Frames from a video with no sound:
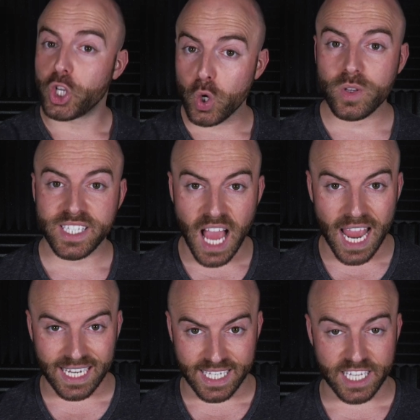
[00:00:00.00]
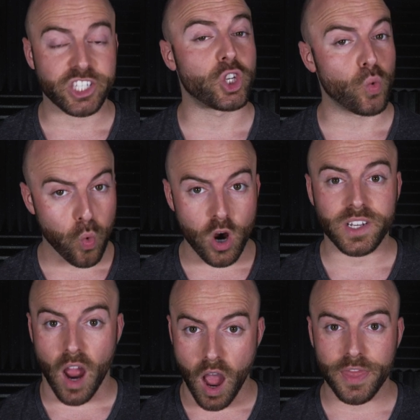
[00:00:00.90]
Two scientists who
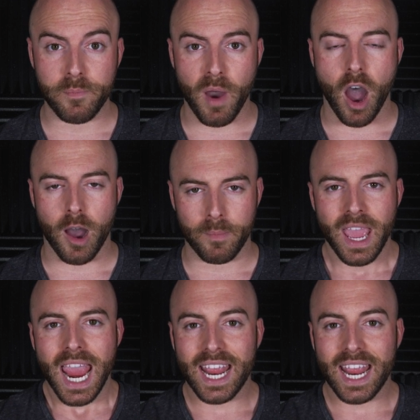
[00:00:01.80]
worked on the bomb,